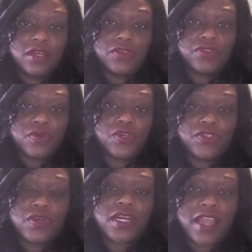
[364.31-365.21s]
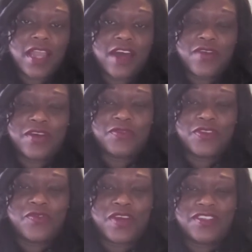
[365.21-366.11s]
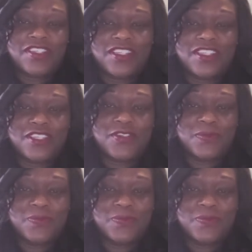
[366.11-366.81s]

So we're doing a lot around this issue.